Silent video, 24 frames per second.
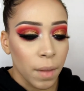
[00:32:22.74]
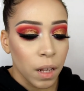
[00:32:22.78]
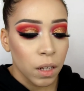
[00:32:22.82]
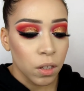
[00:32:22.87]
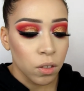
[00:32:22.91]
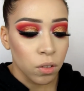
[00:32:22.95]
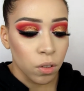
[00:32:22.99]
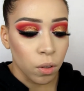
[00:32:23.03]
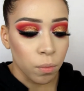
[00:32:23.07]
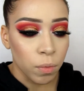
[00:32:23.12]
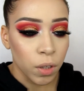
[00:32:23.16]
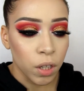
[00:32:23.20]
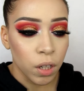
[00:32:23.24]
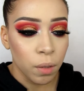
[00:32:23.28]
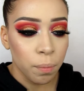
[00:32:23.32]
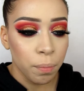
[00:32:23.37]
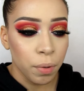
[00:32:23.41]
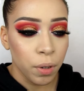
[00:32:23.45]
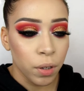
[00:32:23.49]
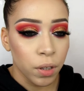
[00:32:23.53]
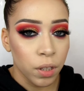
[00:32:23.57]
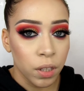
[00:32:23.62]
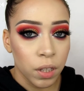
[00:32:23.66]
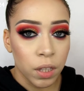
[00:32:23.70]
So I'm going to
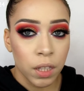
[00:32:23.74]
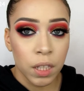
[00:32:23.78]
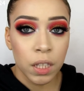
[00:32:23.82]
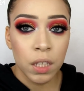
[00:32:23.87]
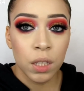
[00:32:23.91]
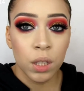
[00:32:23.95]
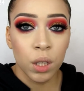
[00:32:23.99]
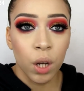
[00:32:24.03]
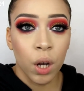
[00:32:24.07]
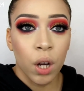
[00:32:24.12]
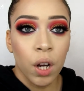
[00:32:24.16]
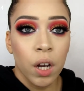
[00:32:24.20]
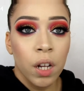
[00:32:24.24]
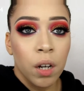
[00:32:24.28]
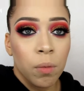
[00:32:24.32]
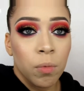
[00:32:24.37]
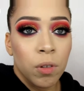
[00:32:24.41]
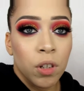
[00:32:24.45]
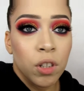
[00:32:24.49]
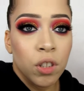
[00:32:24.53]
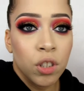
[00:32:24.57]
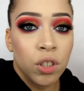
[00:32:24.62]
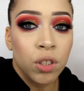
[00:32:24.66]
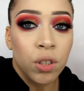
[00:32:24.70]
put this on. I'm
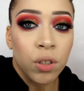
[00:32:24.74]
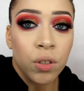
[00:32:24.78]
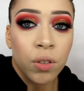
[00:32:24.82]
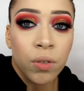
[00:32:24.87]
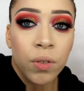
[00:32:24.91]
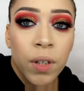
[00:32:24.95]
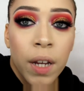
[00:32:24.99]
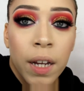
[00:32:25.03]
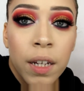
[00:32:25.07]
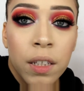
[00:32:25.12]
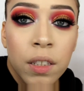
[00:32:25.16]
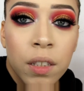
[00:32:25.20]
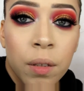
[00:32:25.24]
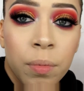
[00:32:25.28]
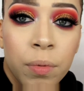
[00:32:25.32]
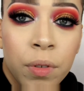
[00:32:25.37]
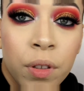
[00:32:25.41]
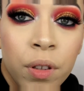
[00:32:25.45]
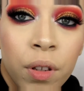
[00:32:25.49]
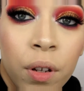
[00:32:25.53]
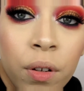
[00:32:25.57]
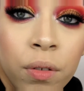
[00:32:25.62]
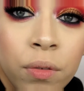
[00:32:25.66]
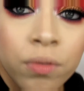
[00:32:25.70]
going to show you guys up
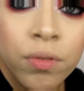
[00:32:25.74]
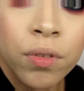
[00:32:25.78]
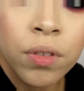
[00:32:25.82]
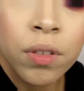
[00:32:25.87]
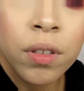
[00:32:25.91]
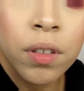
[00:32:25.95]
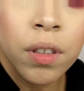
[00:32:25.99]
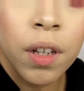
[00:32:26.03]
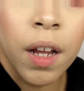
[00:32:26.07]
close